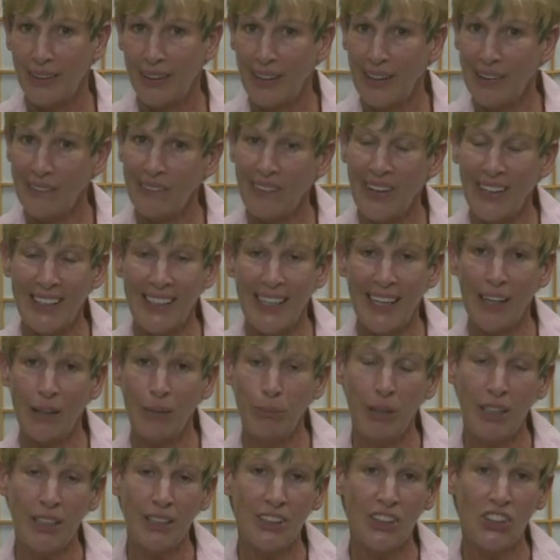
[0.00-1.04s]
If I can't
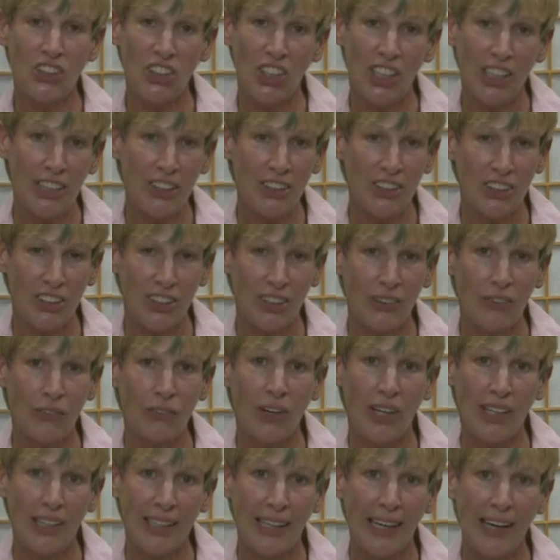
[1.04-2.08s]
make a change in it
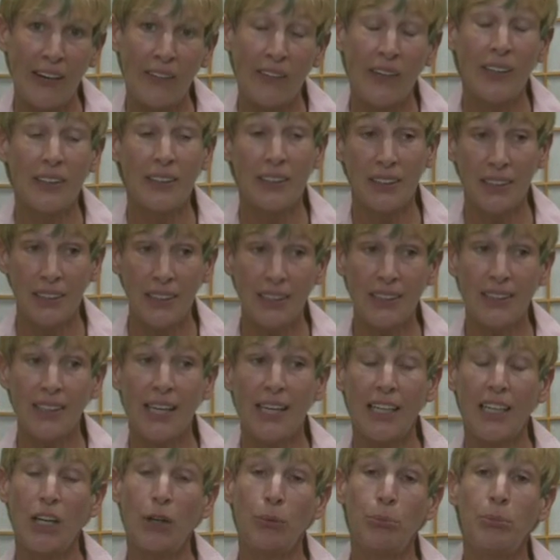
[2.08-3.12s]
right now, at least I
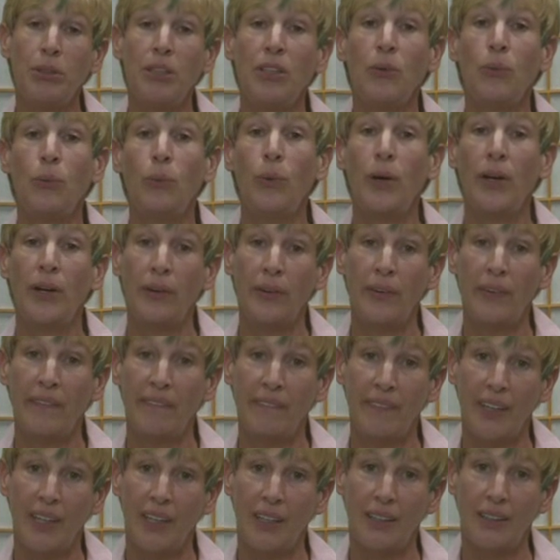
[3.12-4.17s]
can be aware
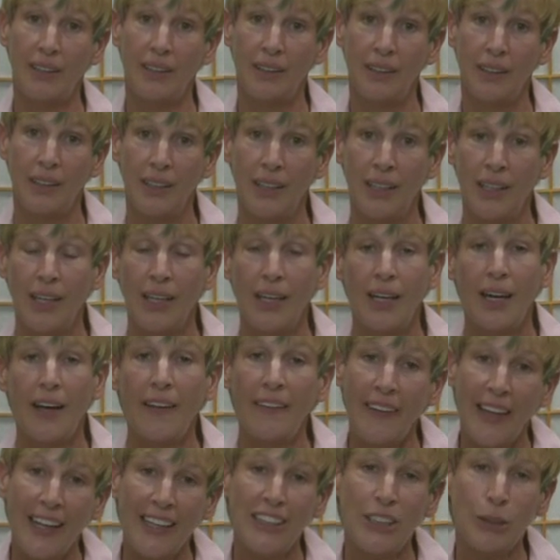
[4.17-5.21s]
of it.
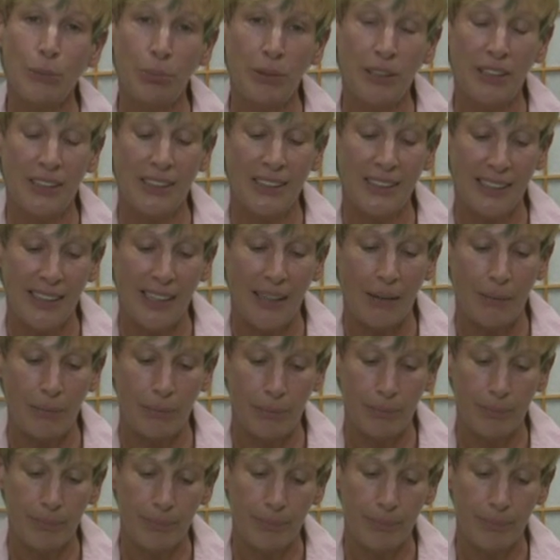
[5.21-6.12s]
And that's a big step.